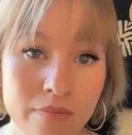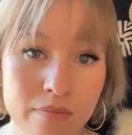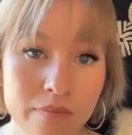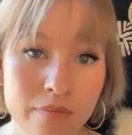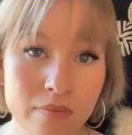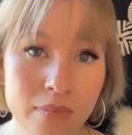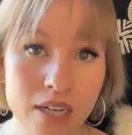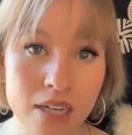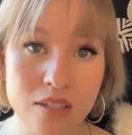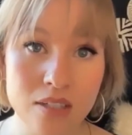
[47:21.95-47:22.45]

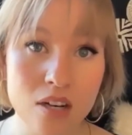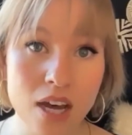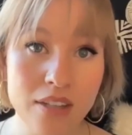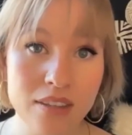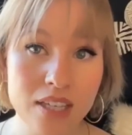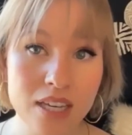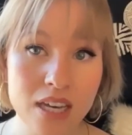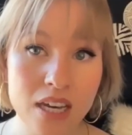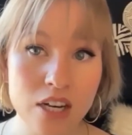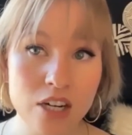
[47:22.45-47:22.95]
It's not
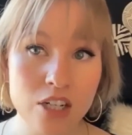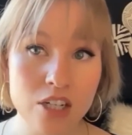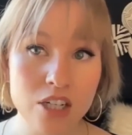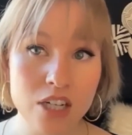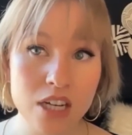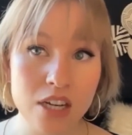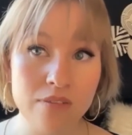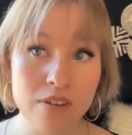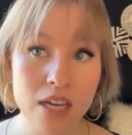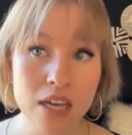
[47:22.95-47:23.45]
the energy
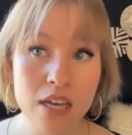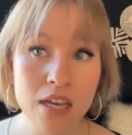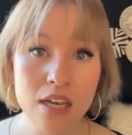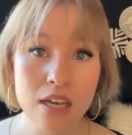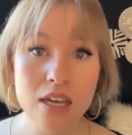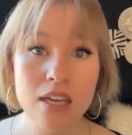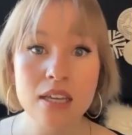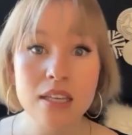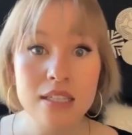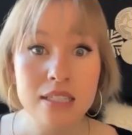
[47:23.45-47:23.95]
of
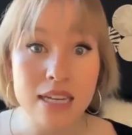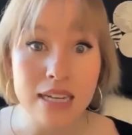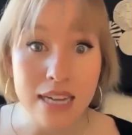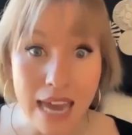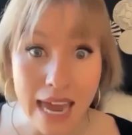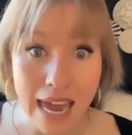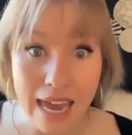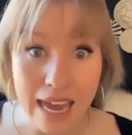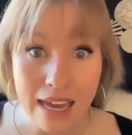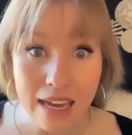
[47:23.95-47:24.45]

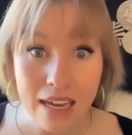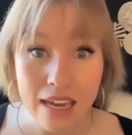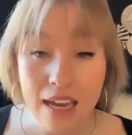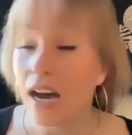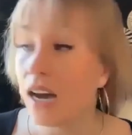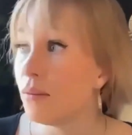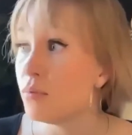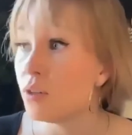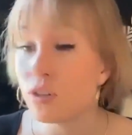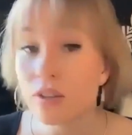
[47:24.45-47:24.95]
today,
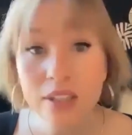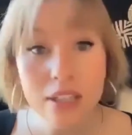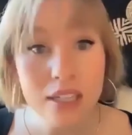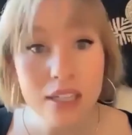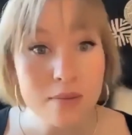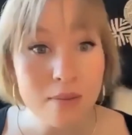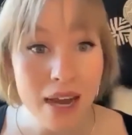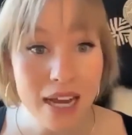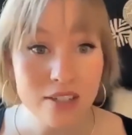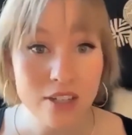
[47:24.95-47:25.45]
I'm doing this
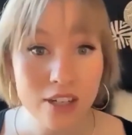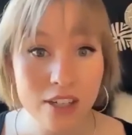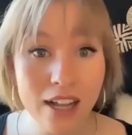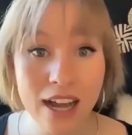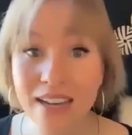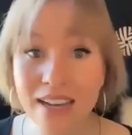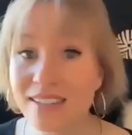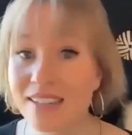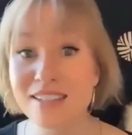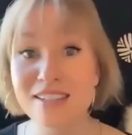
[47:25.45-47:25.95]

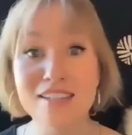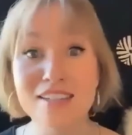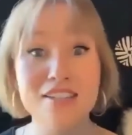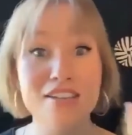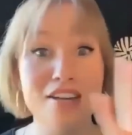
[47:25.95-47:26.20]
masterclass. This is the